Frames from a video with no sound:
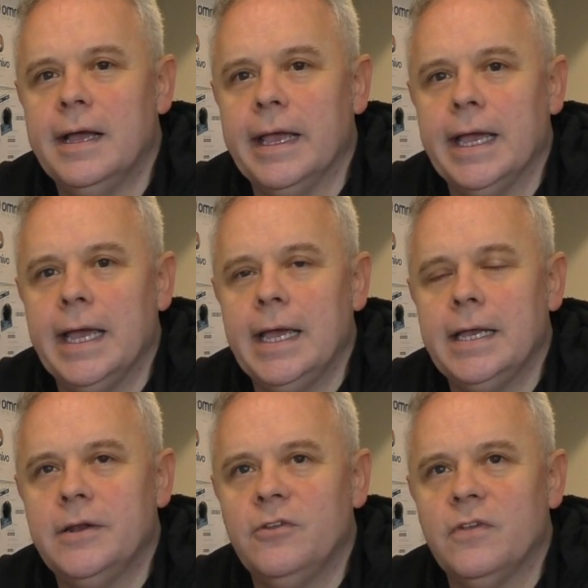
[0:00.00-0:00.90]

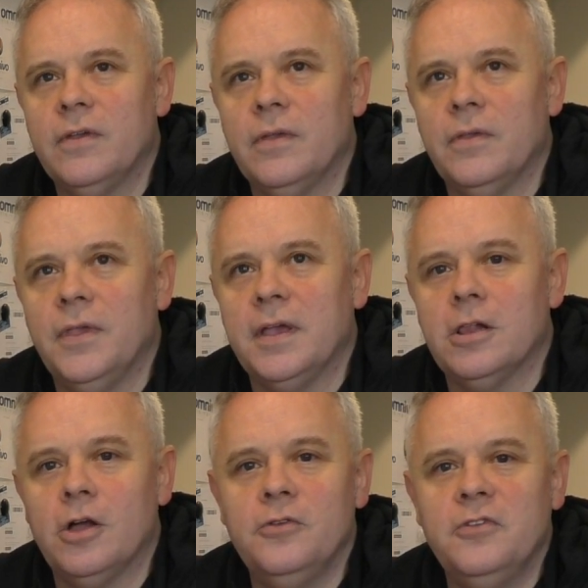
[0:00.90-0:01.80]
And the
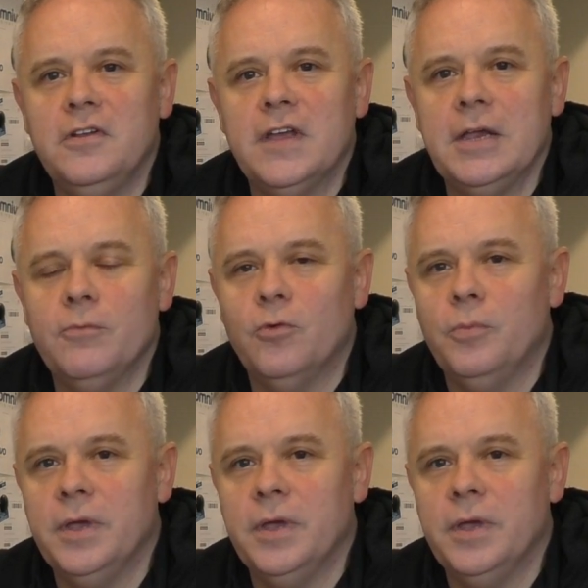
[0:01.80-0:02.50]
closing date will